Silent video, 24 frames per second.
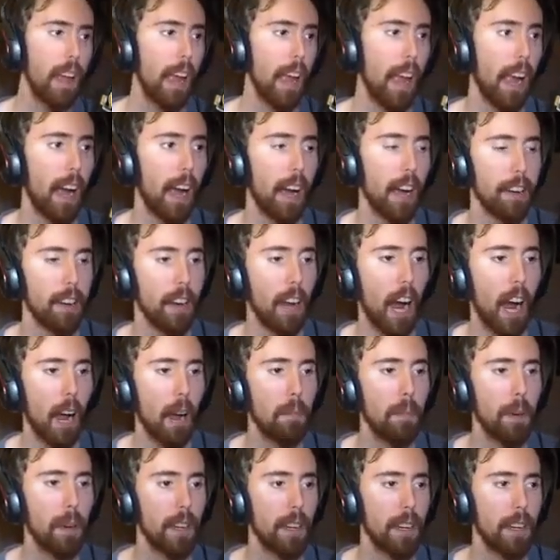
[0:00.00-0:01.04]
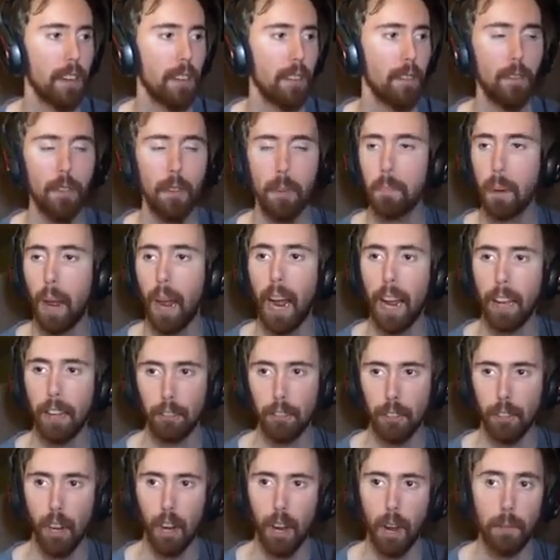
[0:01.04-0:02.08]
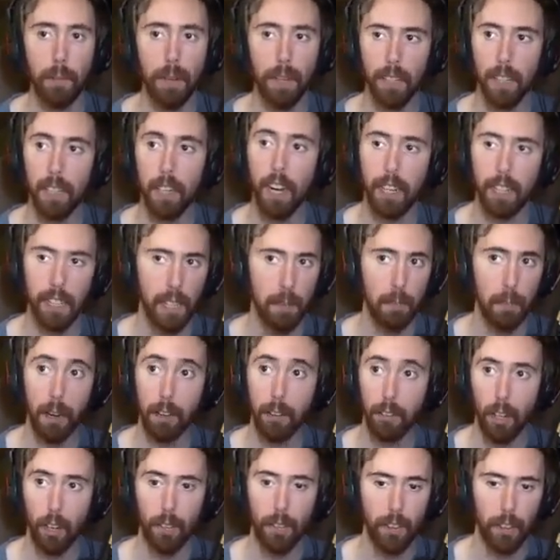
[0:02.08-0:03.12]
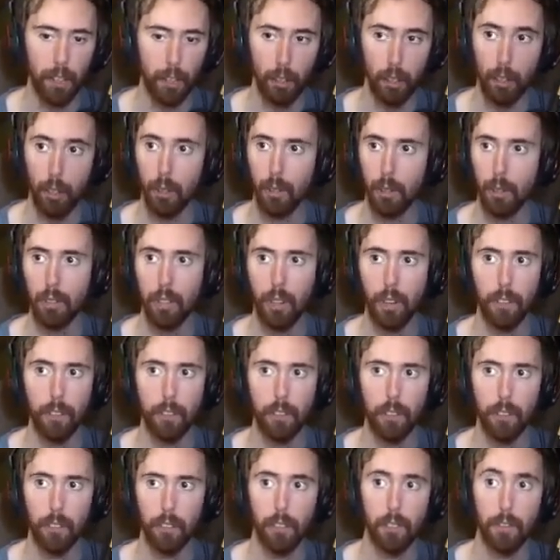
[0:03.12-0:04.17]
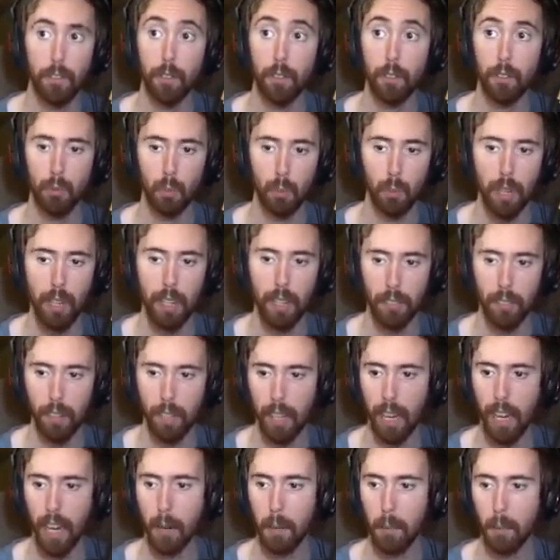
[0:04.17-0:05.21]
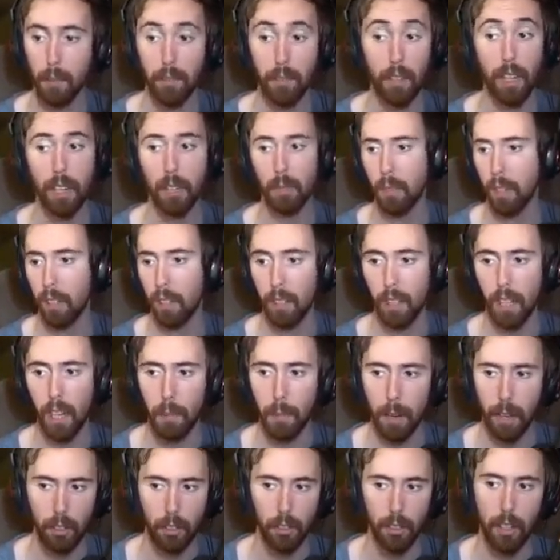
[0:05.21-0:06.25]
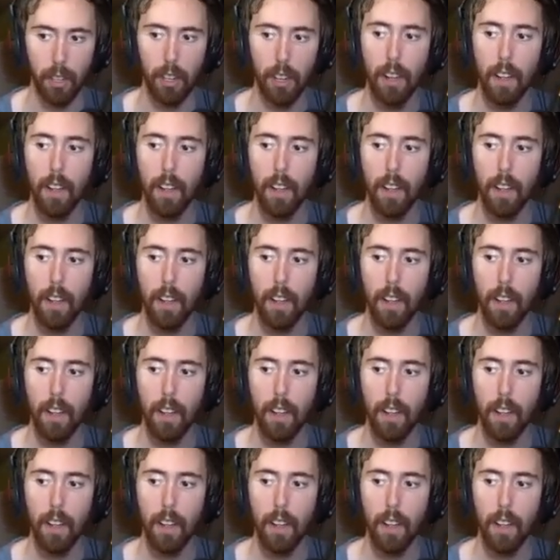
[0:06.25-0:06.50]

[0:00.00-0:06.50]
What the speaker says: And I've been cucking myself on these shoulders ever since the first week of the game, or second week of the game actually.